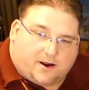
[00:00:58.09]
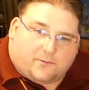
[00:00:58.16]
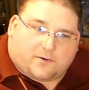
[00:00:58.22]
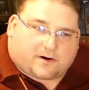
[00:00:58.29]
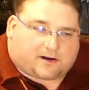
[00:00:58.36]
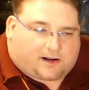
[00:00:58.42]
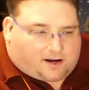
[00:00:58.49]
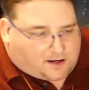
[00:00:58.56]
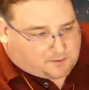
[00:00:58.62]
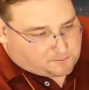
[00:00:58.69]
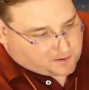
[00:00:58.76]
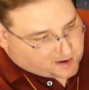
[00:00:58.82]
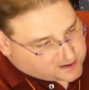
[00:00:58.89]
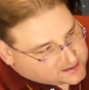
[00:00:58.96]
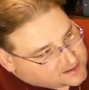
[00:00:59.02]
We're going to
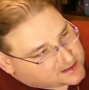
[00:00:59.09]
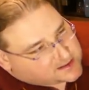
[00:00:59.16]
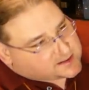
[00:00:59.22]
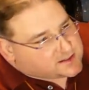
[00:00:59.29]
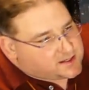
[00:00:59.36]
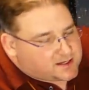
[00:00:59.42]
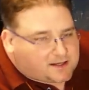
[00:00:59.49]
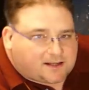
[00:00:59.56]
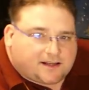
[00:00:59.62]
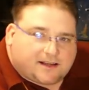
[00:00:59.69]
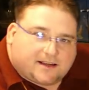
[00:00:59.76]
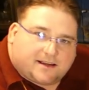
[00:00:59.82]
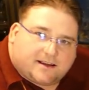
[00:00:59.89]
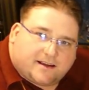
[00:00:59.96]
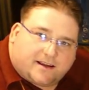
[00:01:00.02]
unbox this thing
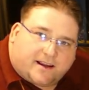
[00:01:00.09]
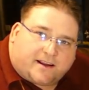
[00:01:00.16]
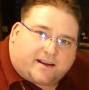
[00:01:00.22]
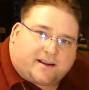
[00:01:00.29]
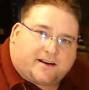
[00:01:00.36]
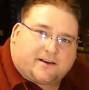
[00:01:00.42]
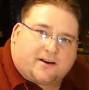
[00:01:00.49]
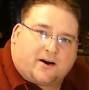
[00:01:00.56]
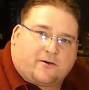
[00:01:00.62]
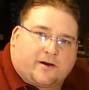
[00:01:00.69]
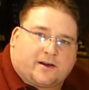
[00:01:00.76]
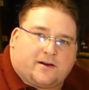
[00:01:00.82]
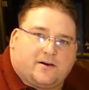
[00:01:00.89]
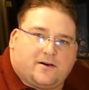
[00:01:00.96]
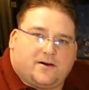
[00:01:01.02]
and get it
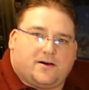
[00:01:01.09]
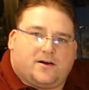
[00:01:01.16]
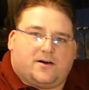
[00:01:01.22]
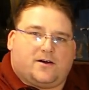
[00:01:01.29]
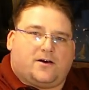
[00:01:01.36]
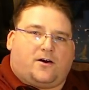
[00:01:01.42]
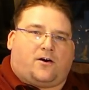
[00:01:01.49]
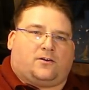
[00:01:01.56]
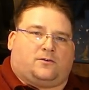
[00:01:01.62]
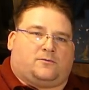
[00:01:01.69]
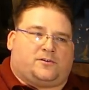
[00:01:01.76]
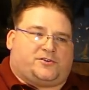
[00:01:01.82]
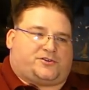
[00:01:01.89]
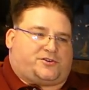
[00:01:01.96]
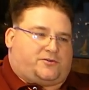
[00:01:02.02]
going all in
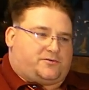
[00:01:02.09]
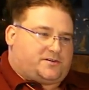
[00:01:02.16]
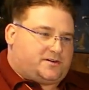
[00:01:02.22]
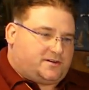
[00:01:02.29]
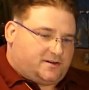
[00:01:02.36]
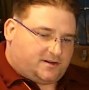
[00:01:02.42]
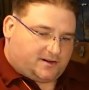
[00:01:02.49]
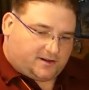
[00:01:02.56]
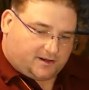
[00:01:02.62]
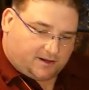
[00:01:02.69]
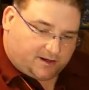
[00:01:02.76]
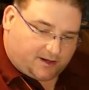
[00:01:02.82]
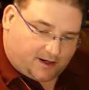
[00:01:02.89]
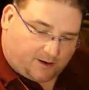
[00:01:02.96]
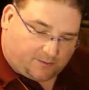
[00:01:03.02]
one sheet.
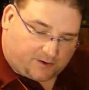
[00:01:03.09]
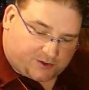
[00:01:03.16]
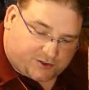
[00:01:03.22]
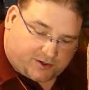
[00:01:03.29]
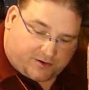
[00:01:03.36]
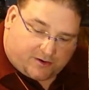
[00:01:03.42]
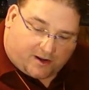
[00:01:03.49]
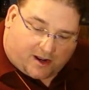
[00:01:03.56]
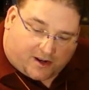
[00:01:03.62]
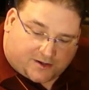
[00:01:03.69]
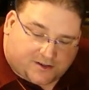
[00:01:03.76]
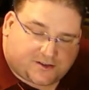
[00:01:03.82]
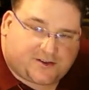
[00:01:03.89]
I want to show you guys